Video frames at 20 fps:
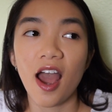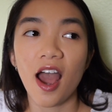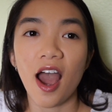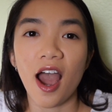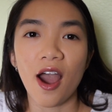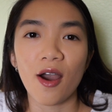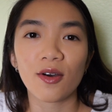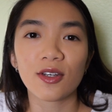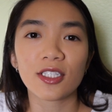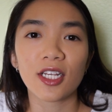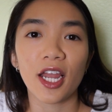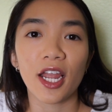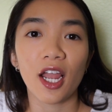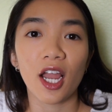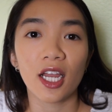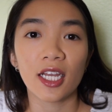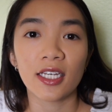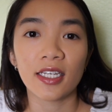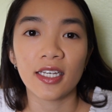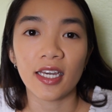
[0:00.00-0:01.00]
I was
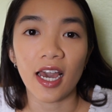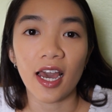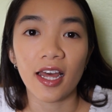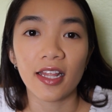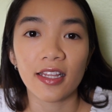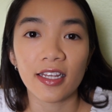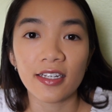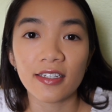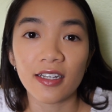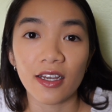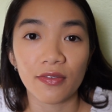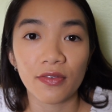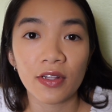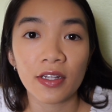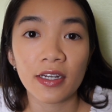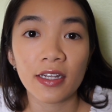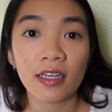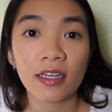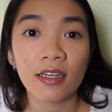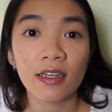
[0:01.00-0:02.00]
like, yeah, they
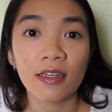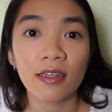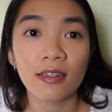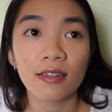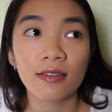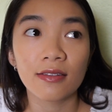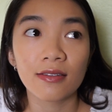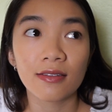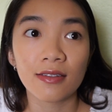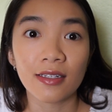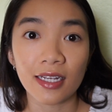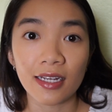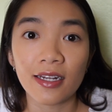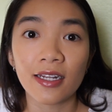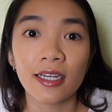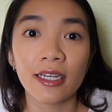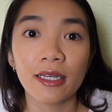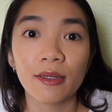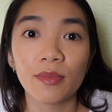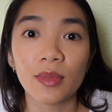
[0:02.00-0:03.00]
definitely need
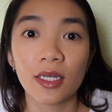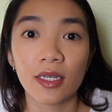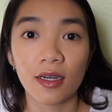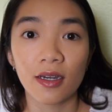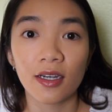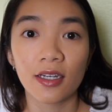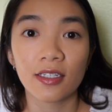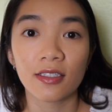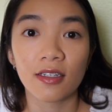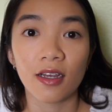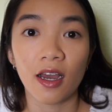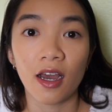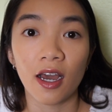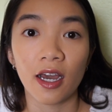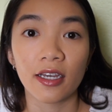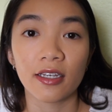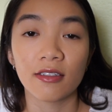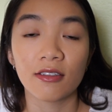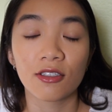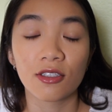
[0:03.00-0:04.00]
it, because
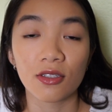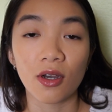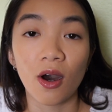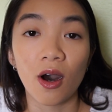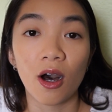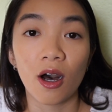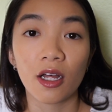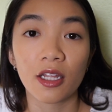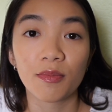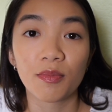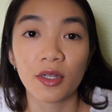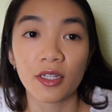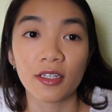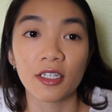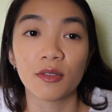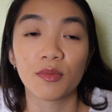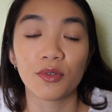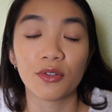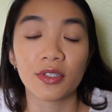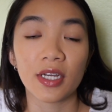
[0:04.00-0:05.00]
I saw
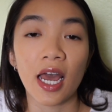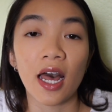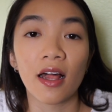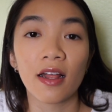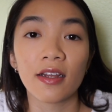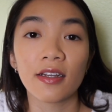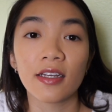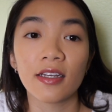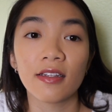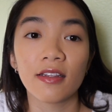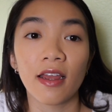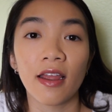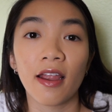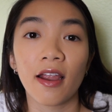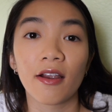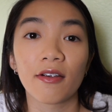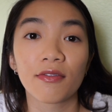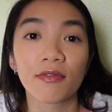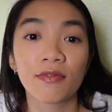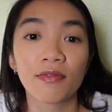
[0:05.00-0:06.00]
police brutality
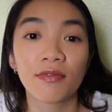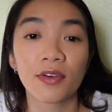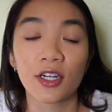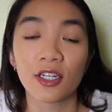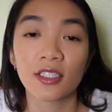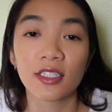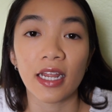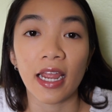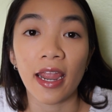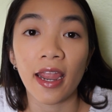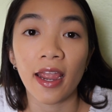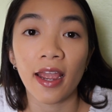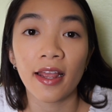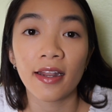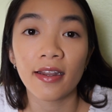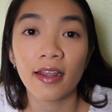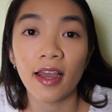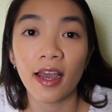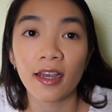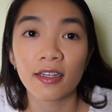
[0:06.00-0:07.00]
there firsthand
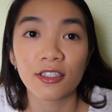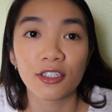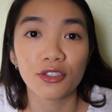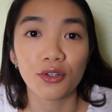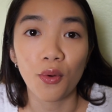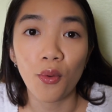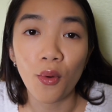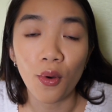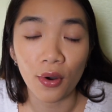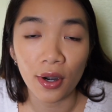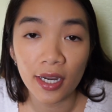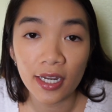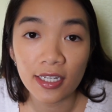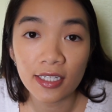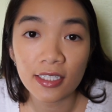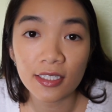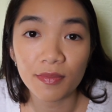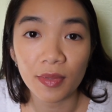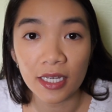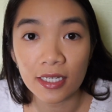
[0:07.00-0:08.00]
as a
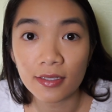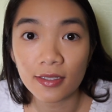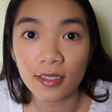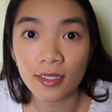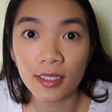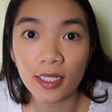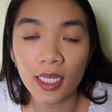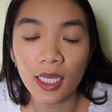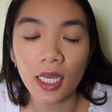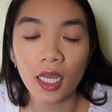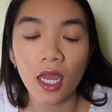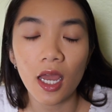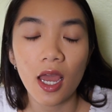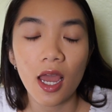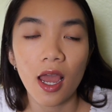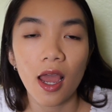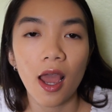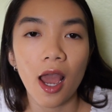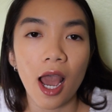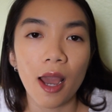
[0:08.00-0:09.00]
tourist, basically.
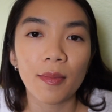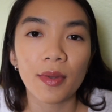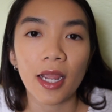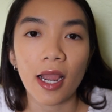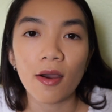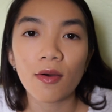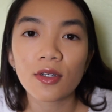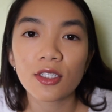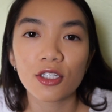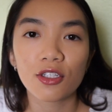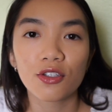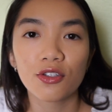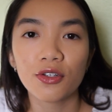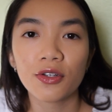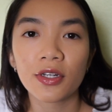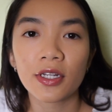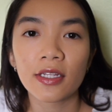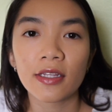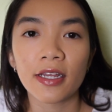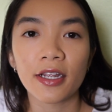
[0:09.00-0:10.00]
I mean, I was a
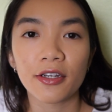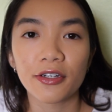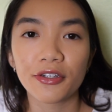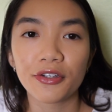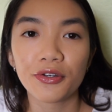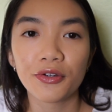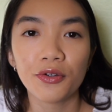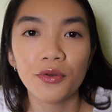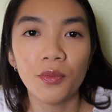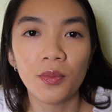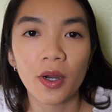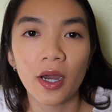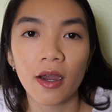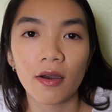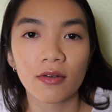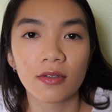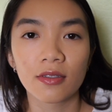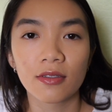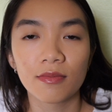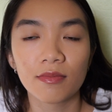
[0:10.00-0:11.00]
student there too, but I
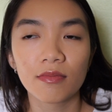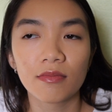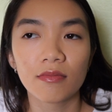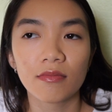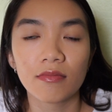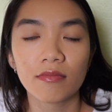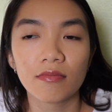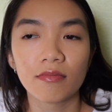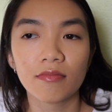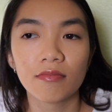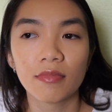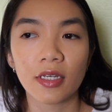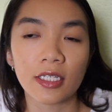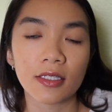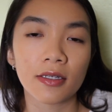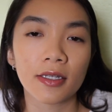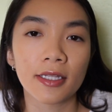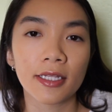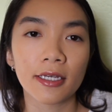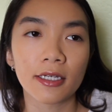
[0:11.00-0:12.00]
was
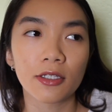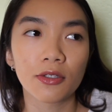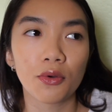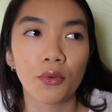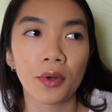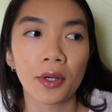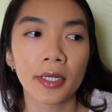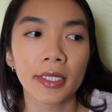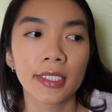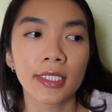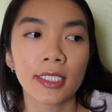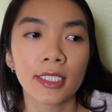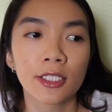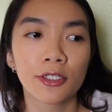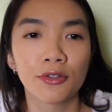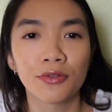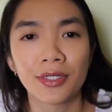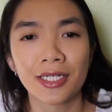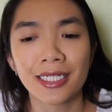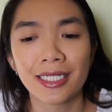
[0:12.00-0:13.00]
basically a tourist
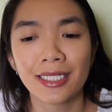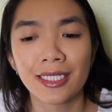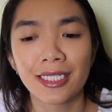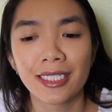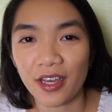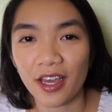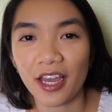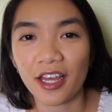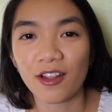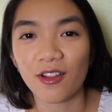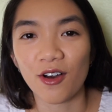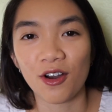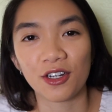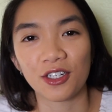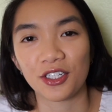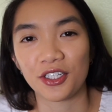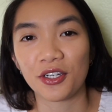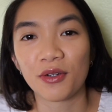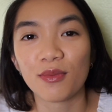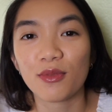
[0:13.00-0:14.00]
student, a
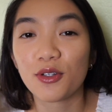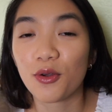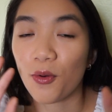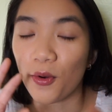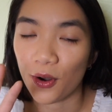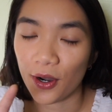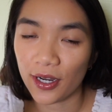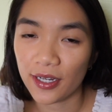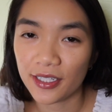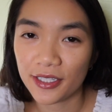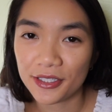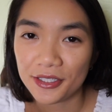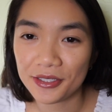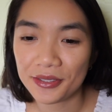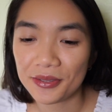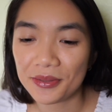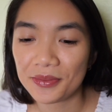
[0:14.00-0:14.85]
long-term tourist.